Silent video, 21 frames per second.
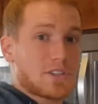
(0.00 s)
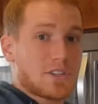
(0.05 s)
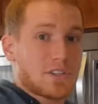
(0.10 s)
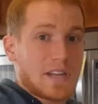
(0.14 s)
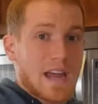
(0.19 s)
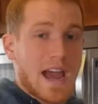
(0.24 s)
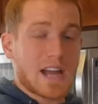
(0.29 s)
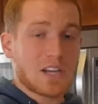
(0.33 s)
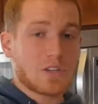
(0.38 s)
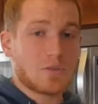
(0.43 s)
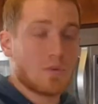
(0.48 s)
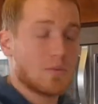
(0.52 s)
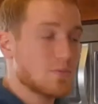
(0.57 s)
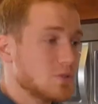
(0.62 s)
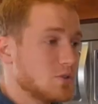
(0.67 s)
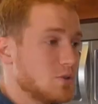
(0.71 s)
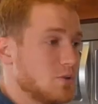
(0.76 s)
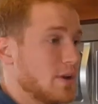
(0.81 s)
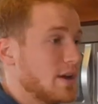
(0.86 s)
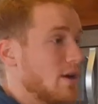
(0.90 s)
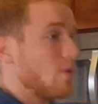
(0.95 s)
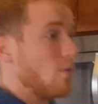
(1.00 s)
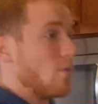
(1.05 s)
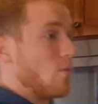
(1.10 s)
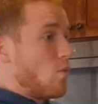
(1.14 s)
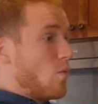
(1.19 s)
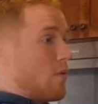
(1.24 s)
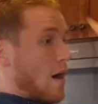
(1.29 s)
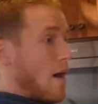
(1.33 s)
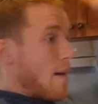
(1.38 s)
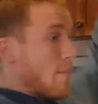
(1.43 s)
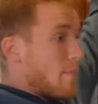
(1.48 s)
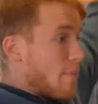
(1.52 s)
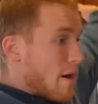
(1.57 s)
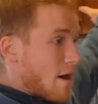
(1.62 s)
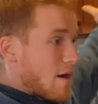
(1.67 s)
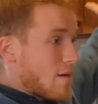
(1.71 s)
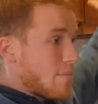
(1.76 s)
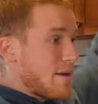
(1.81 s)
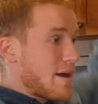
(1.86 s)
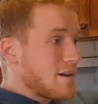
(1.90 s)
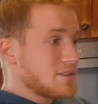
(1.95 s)
snatch, when we're doing a
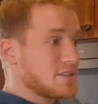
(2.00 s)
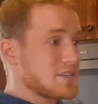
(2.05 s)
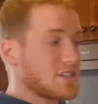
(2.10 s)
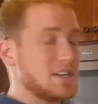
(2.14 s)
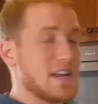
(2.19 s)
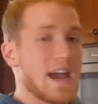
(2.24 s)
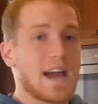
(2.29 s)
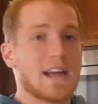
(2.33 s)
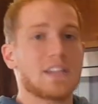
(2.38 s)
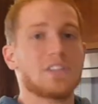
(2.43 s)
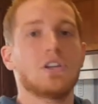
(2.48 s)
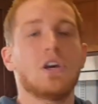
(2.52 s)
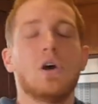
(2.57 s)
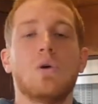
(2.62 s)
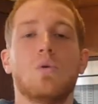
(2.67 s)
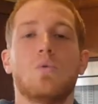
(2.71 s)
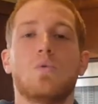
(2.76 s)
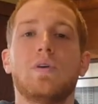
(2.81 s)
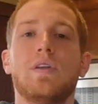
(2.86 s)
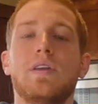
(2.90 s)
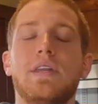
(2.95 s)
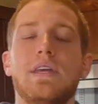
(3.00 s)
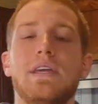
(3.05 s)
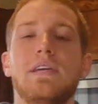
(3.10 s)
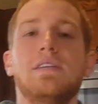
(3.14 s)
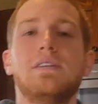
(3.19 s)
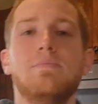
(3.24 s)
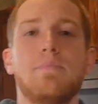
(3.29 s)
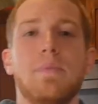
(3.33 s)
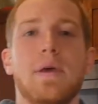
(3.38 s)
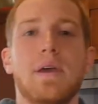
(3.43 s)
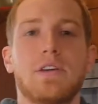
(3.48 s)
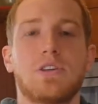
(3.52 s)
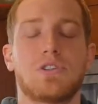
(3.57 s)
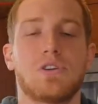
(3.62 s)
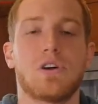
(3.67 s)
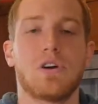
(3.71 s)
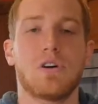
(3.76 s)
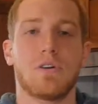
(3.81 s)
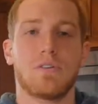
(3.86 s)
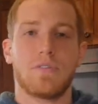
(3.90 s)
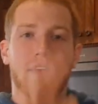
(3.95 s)
barbell snatch, we need to make
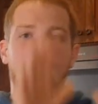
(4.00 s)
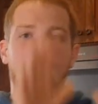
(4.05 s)
sure